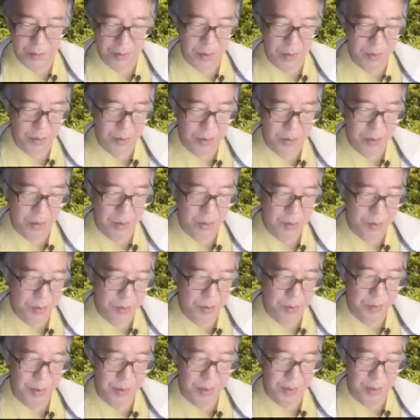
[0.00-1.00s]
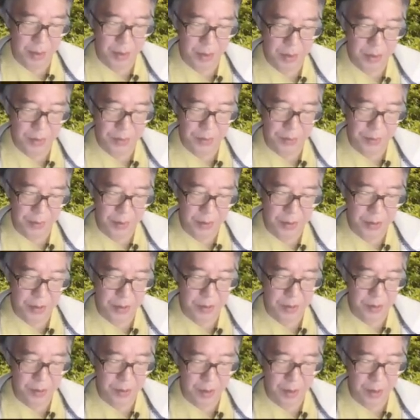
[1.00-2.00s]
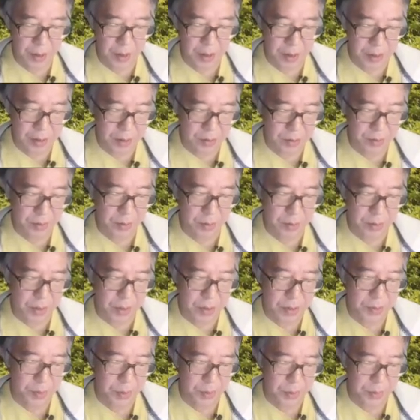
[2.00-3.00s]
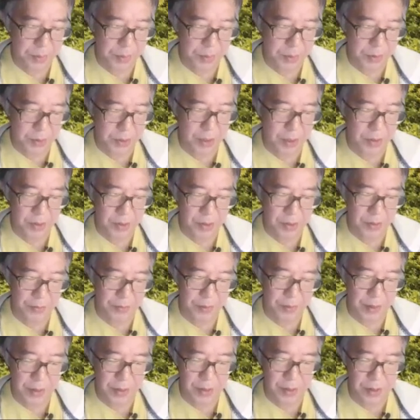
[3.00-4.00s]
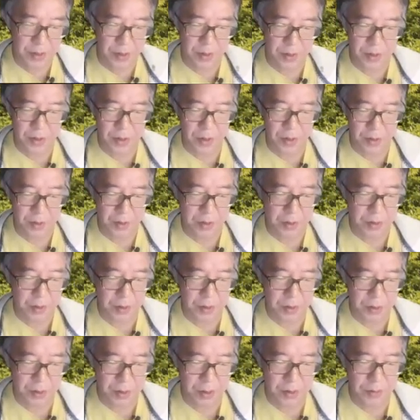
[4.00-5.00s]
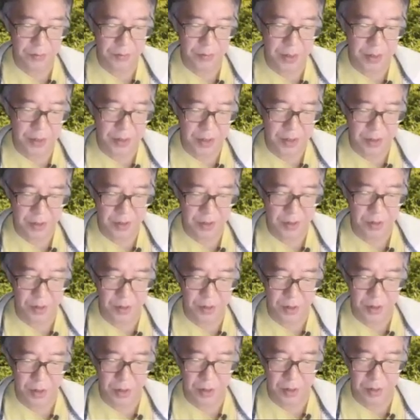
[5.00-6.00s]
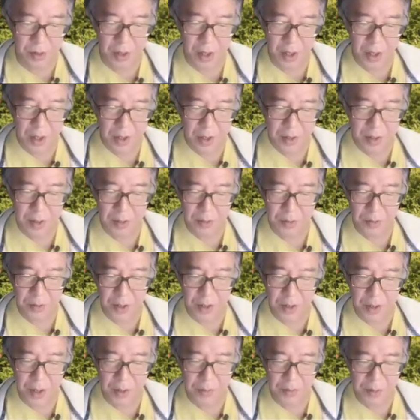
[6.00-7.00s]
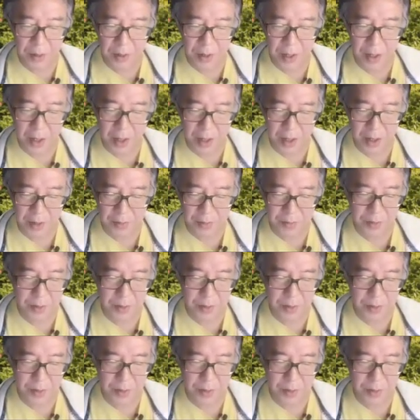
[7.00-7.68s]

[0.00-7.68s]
we wanted to prove, but it suffices, for this purpose, it suffices to show that we never have